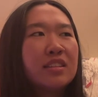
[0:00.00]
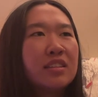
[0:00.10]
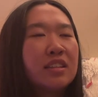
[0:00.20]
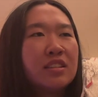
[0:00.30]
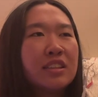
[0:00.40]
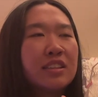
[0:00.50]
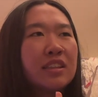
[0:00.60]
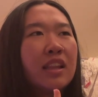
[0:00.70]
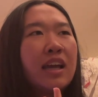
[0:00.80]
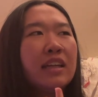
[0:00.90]
just
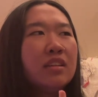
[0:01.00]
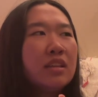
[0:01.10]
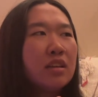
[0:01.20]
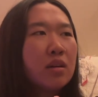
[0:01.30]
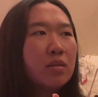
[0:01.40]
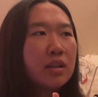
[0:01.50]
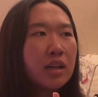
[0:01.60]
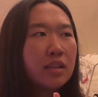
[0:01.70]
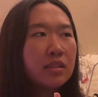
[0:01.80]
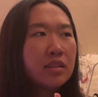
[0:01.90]
lightly
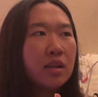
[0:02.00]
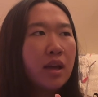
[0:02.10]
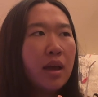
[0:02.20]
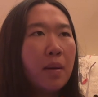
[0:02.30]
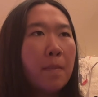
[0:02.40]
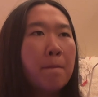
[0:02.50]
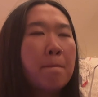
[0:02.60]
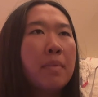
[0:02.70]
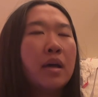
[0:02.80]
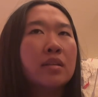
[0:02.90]
coconut,
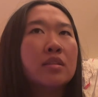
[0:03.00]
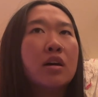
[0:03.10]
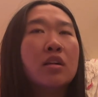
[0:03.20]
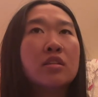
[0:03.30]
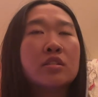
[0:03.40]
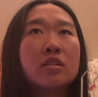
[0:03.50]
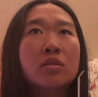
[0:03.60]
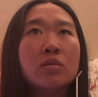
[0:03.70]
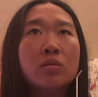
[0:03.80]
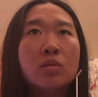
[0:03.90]
but
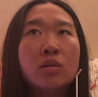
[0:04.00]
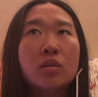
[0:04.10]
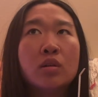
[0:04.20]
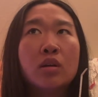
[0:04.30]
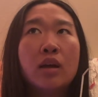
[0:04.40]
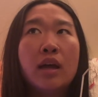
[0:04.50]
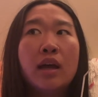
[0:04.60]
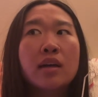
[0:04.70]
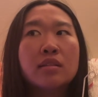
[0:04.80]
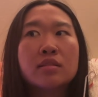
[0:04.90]
also
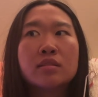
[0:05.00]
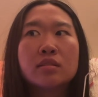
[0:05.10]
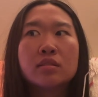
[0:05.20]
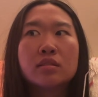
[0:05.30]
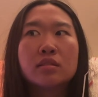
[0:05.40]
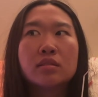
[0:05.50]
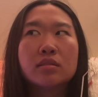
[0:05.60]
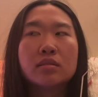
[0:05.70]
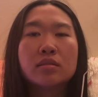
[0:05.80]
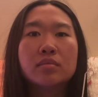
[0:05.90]
has
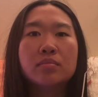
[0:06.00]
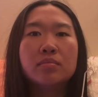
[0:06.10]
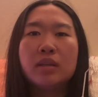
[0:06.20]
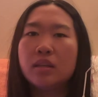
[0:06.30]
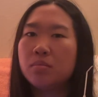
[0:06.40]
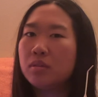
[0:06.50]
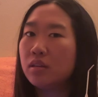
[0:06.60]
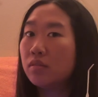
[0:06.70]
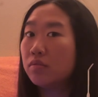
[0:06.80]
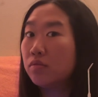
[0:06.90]
maybe
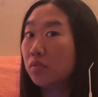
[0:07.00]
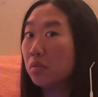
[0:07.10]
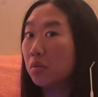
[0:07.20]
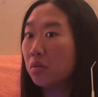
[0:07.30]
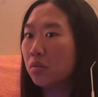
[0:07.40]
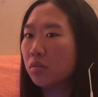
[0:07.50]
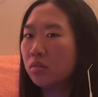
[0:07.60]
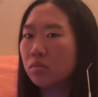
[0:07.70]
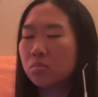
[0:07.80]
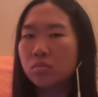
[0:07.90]
a
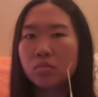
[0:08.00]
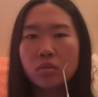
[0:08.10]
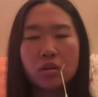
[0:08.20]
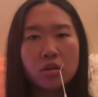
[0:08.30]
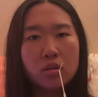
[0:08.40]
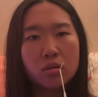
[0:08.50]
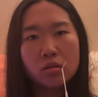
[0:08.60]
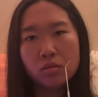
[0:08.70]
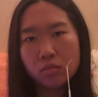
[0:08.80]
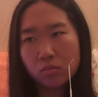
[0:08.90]
floral,
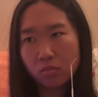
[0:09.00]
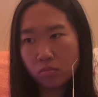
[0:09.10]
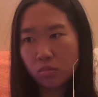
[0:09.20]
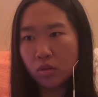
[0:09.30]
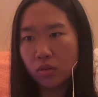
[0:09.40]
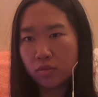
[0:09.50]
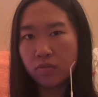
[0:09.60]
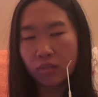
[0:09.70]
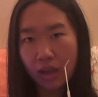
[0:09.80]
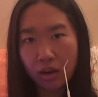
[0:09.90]
more
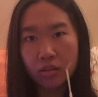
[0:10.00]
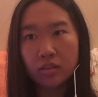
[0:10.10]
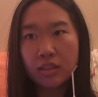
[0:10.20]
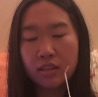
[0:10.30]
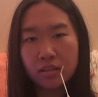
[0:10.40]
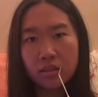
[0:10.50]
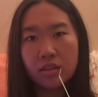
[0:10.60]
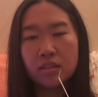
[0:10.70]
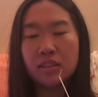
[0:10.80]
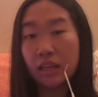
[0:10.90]
flowery,
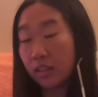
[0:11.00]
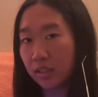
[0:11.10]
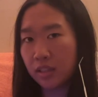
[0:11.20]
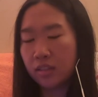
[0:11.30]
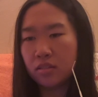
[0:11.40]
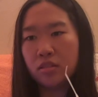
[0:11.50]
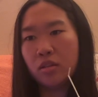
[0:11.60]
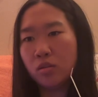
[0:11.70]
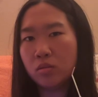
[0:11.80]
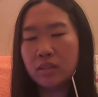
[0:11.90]
delicate
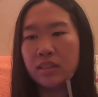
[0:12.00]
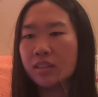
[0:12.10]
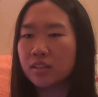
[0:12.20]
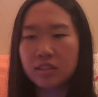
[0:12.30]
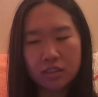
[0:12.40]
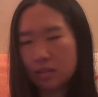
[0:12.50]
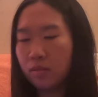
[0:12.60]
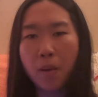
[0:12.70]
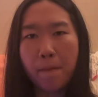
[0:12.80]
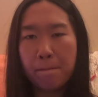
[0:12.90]
note. It doesn't just
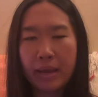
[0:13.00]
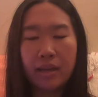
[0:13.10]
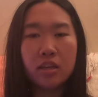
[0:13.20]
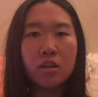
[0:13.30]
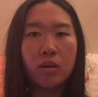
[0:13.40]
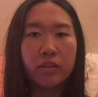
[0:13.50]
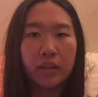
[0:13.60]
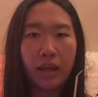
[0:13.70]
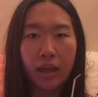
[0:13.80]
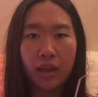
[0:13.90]
bang you on the
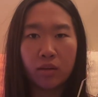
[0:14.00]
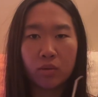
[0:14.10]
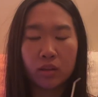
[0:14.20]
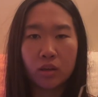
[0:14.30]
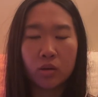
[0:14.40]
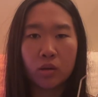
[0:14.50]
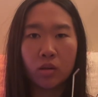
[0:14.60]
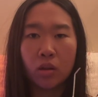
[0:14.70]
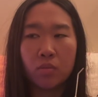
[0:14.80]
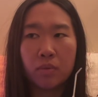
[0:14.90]
head with Coco
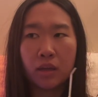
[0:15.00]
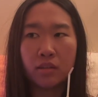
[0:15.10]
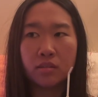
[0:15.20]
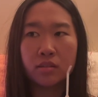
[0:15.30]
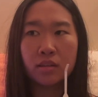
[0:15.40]
Lopez.